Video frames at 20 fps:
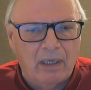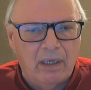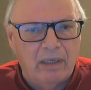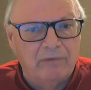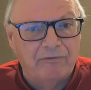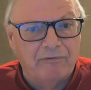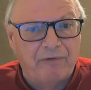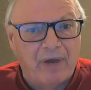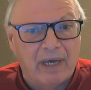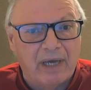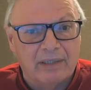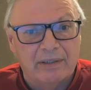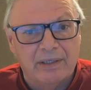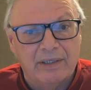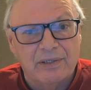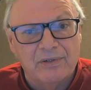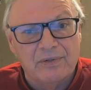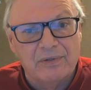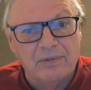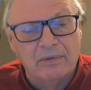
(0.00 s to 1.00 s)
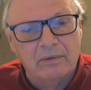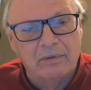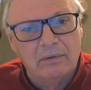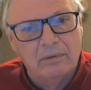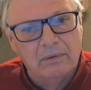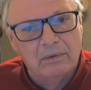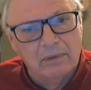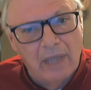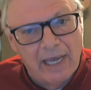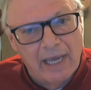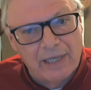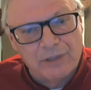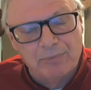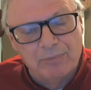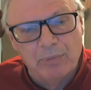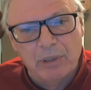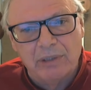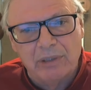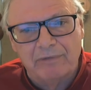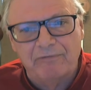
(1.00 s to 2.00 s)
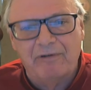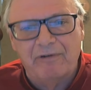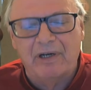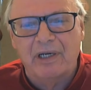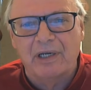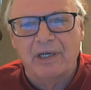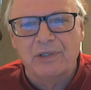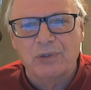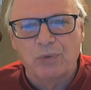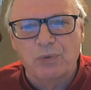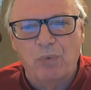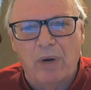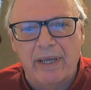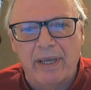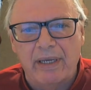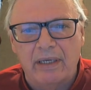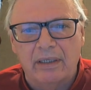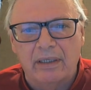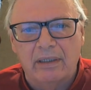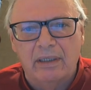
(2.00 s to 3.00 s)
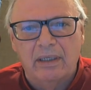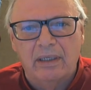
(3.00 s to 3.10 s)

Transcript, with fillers: In fact, his last book, Finnegans Wake,